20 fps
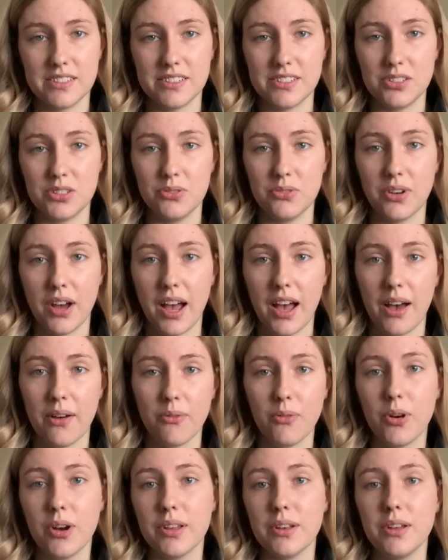to have
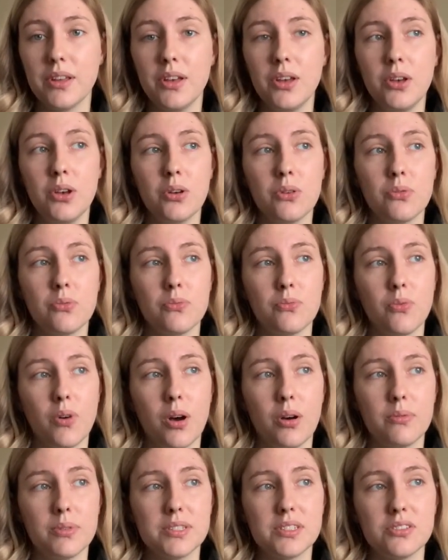one
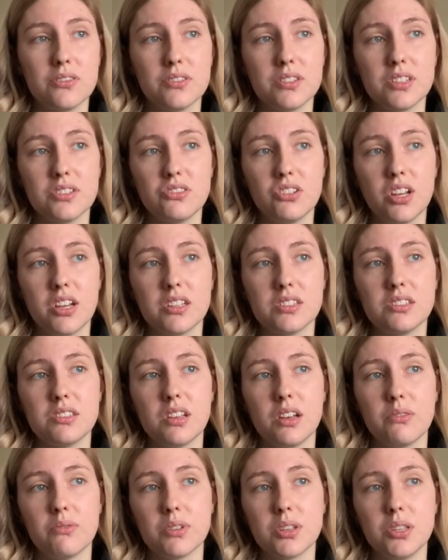while we still had the chance.
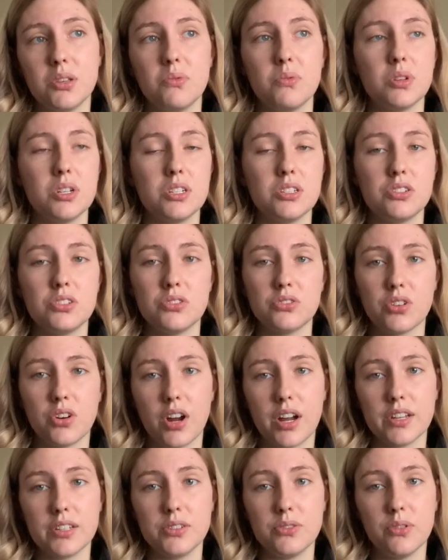I really wanted to
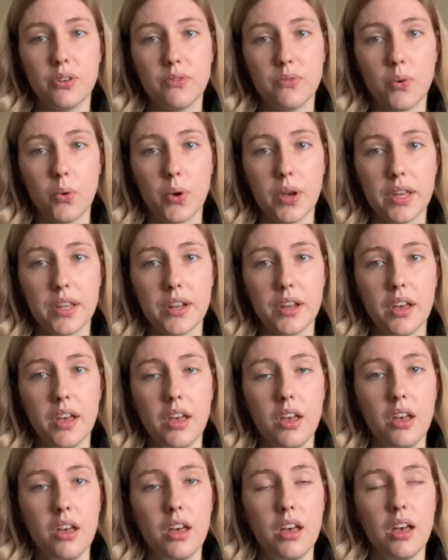try to avoid
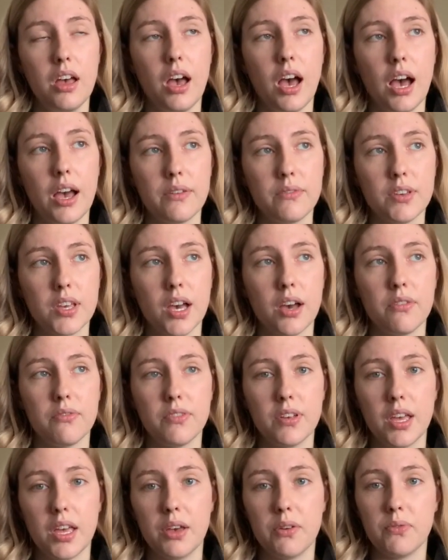IVF
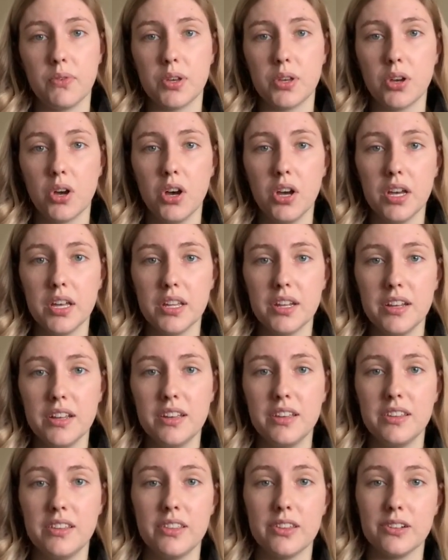if we could.
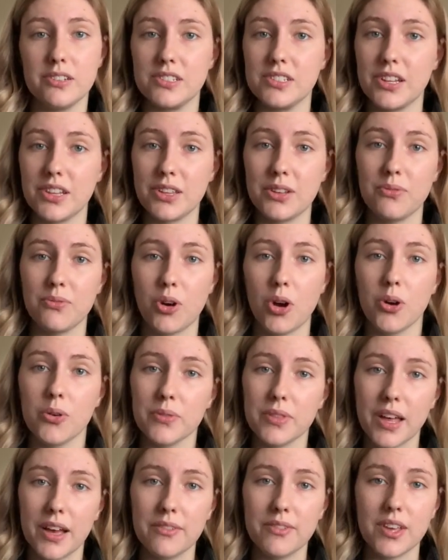There's nothing wrong
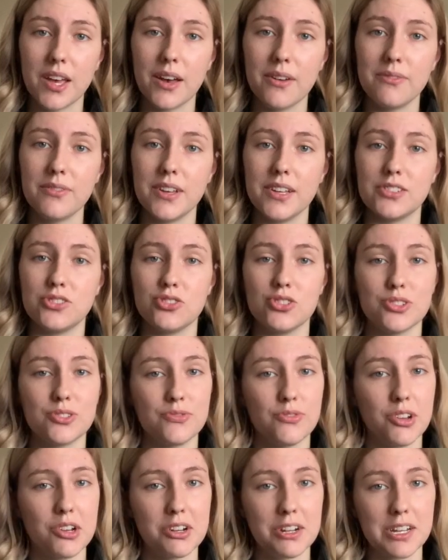with IVF, it's just
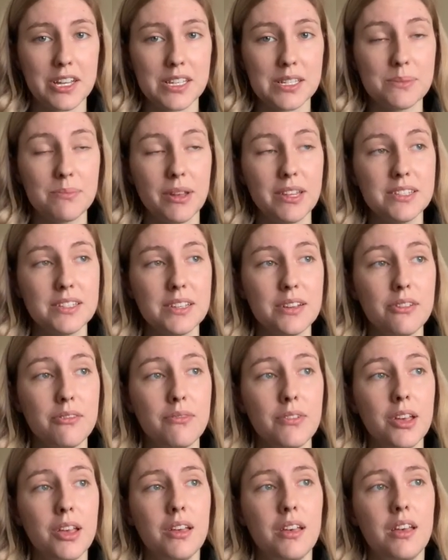very expensive,
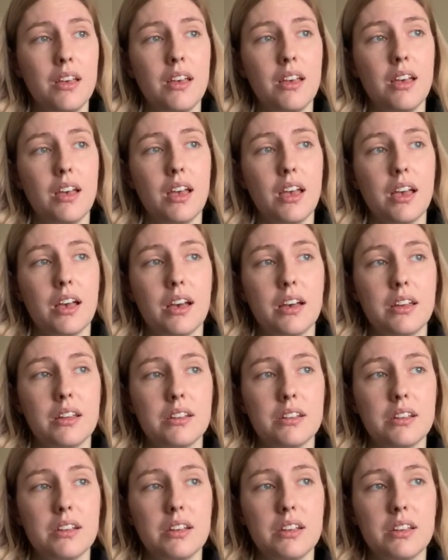
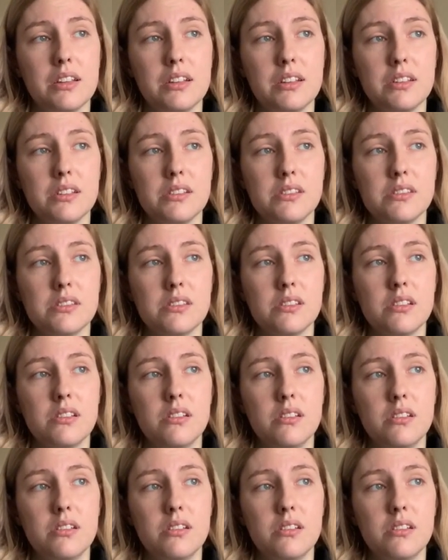and it is